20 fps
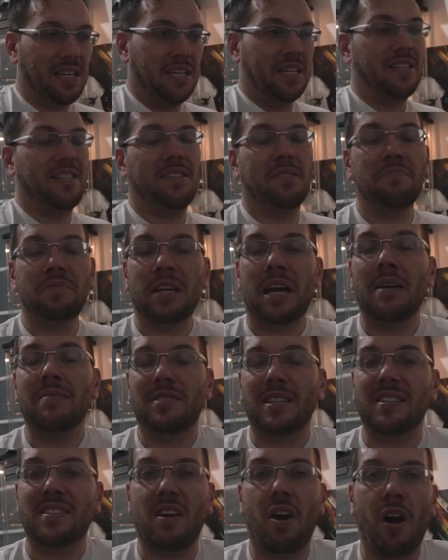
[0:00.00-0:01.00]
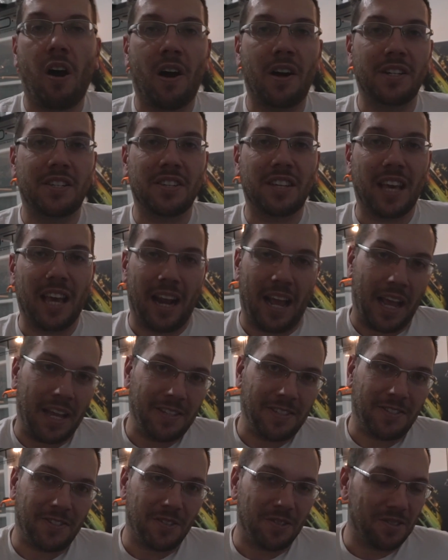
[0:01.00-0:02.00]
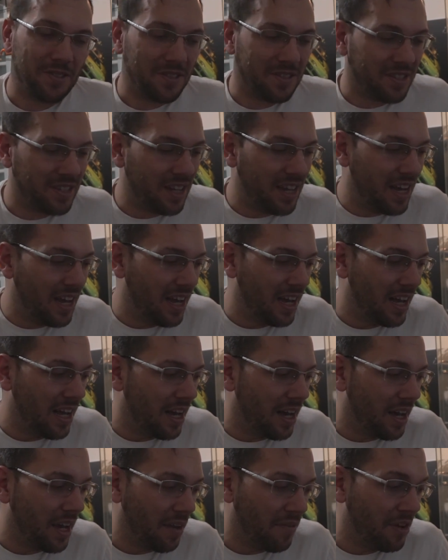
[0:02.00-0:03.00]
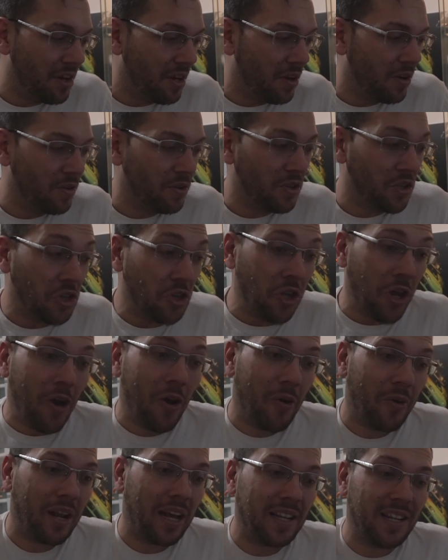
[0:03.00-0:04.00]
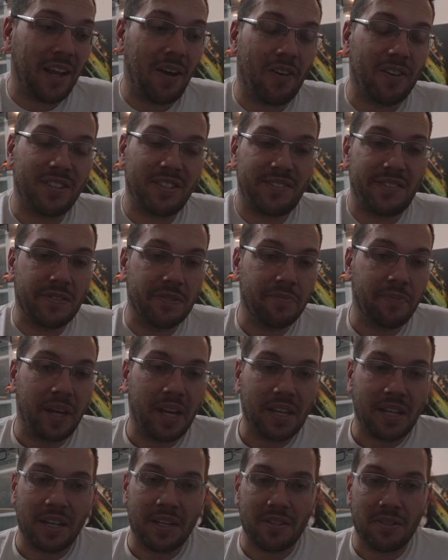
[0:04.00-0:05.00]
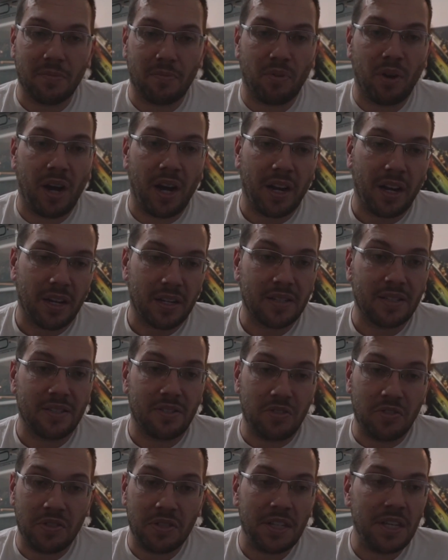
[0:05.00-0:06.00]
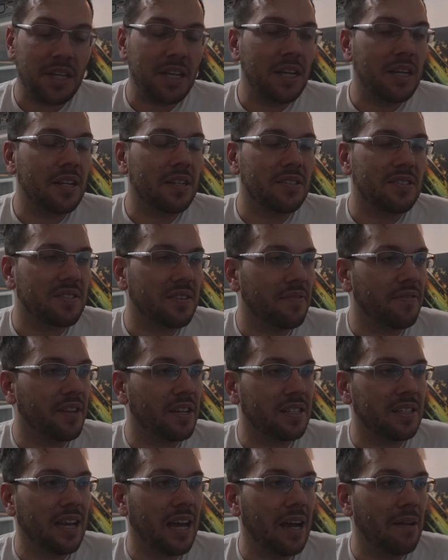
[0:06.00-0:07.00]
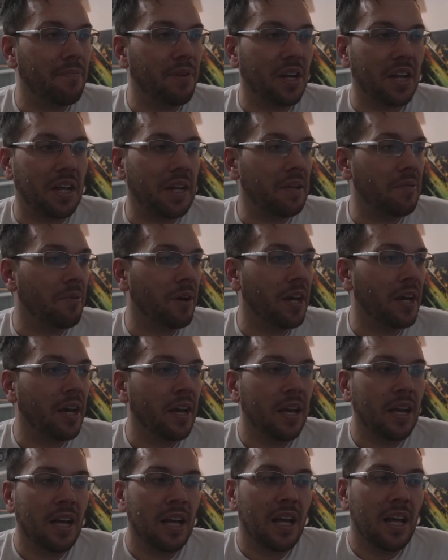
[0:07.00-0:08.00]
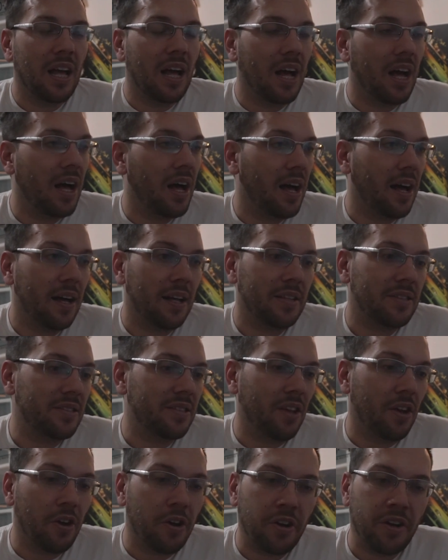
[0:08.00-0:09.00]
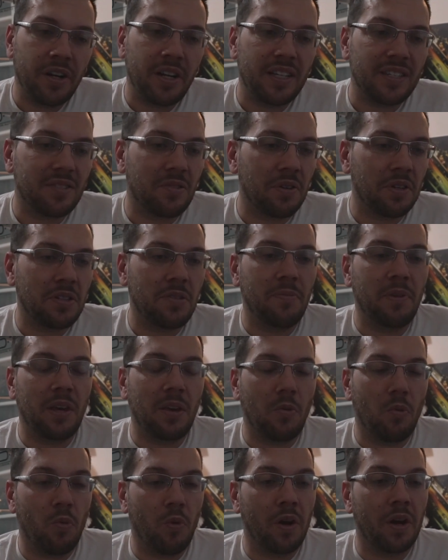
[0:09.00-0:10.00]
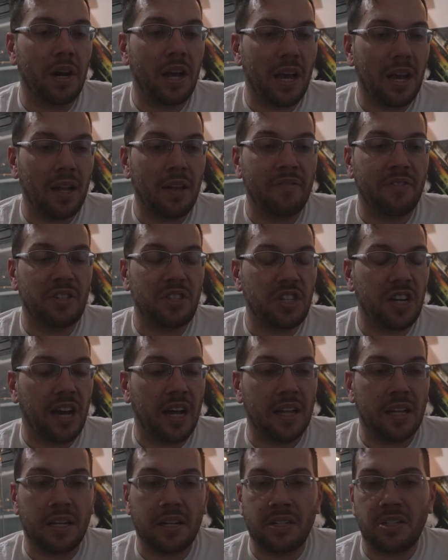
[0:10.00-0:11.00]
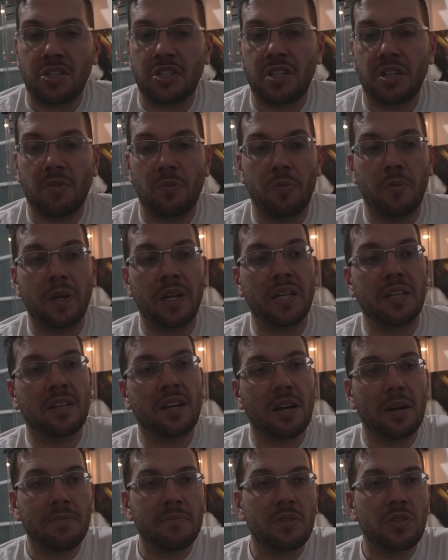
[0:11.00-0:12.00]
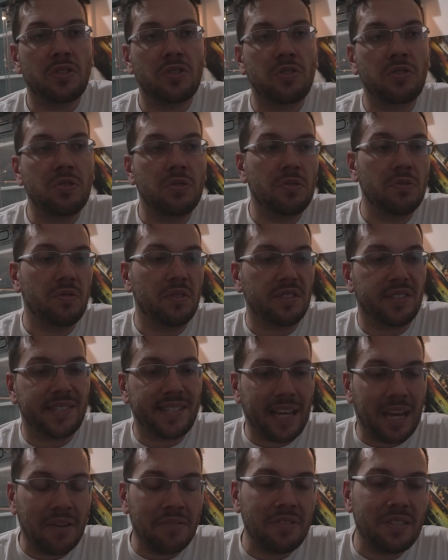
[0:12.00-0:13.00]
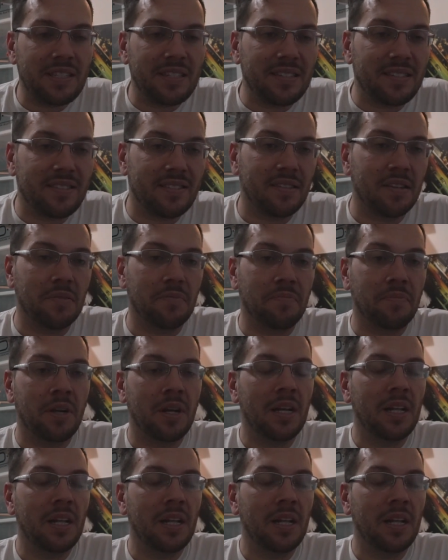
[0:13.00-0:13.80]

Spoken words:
sometimes it's hard to get answers, even though you know that they are still making the product you need and stuff like that. But anyway, the hood is going to be one hell of a challenge. When it comes to the sound system,